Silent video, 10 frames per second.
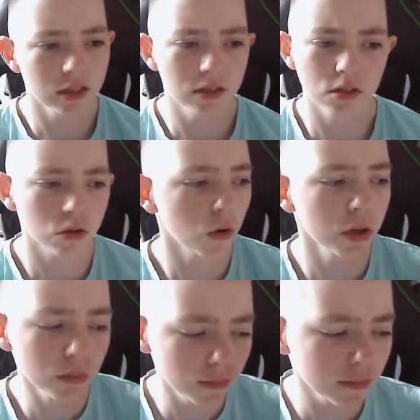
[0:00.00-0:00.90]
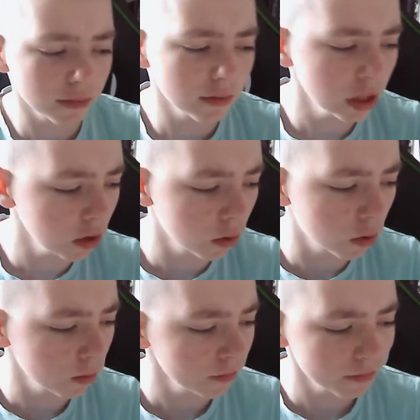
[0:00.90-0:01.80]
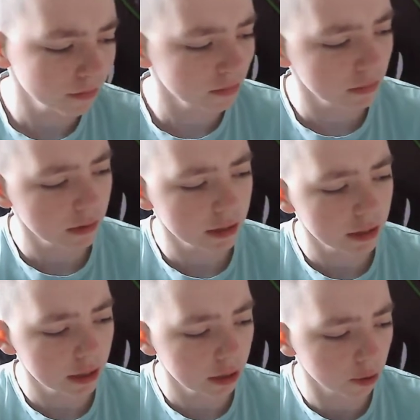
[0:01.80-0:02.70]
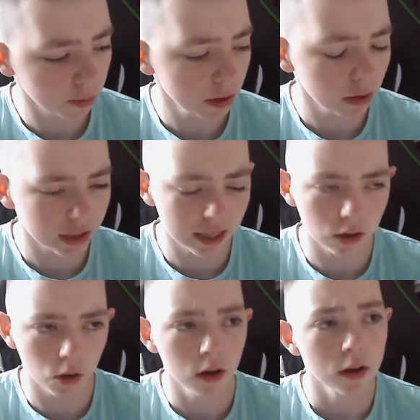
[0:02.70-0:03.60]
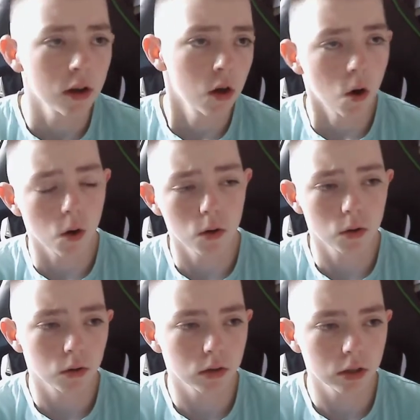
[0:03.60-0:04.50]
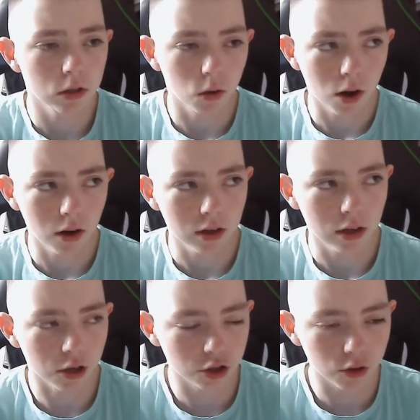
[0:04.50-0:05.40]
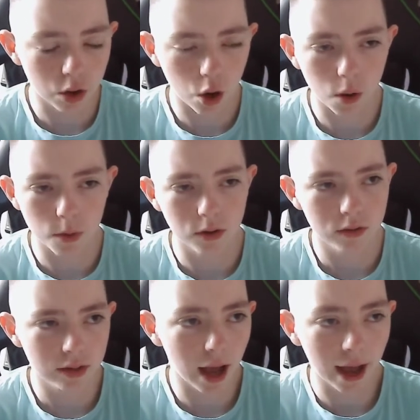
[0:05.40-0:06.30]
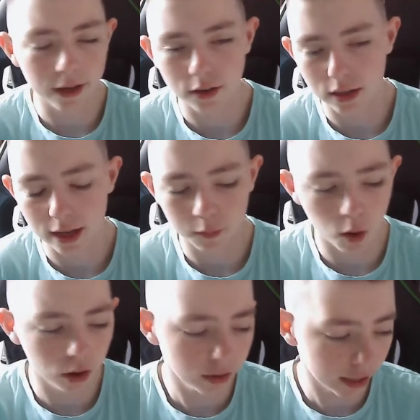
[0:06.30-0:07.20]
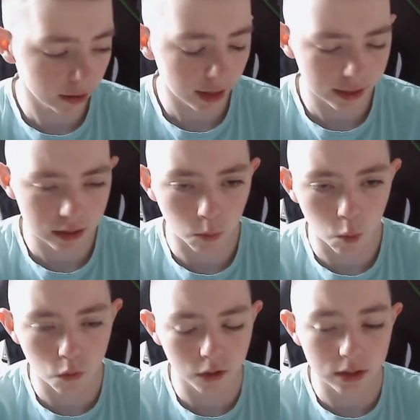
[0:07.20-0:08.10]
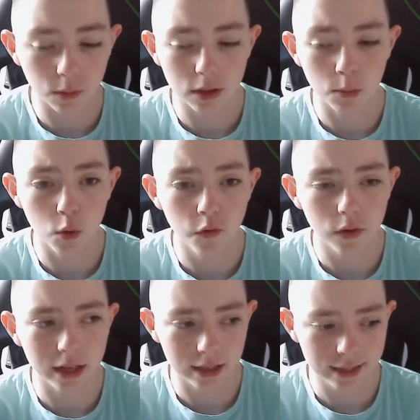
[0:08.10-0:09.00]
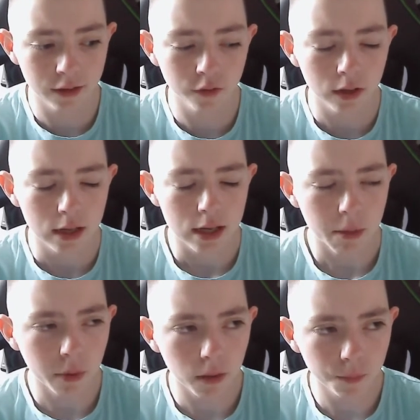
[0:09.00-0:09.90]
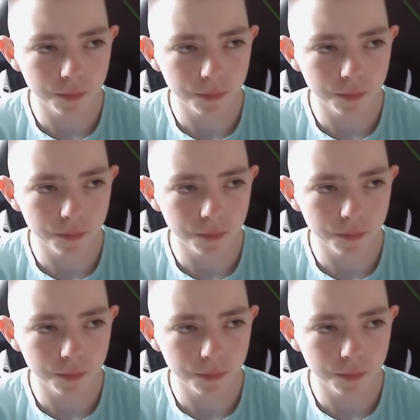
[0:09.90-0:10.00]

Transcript: you're talking, you know, people are saying, oh, you know, are shouting all about Ayer and Edouard getting links to move and they want to move, leave. But